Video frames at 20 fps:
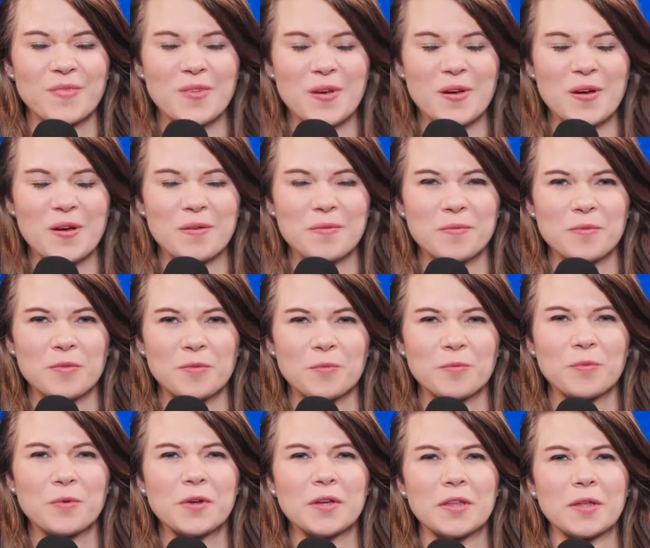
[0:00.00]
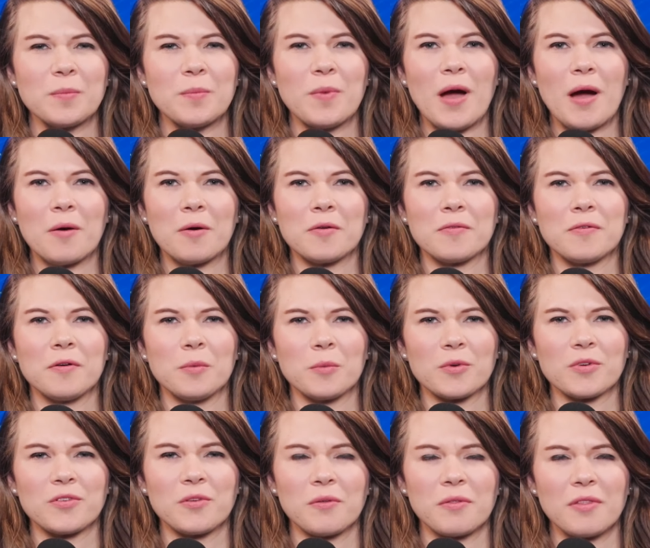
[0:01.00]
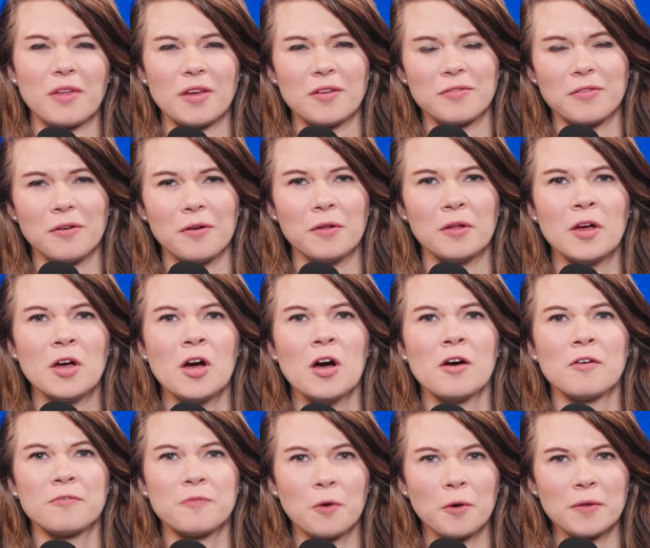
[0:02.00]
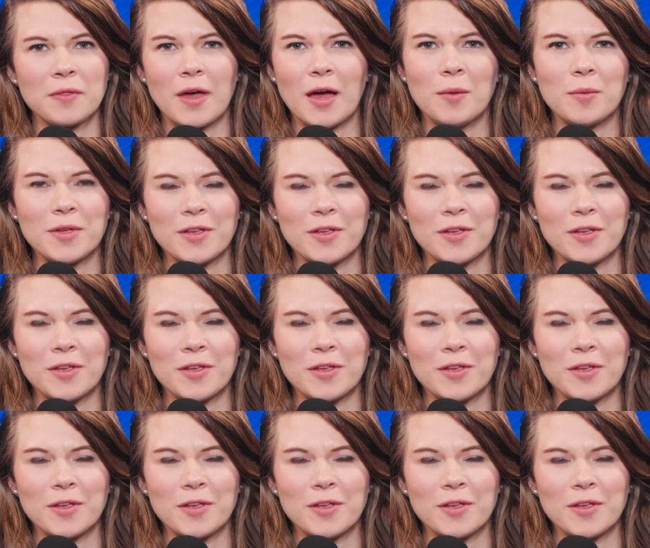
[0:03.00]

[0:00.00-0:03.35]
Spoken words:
Yeah, really powerful. And we're so thankful for that,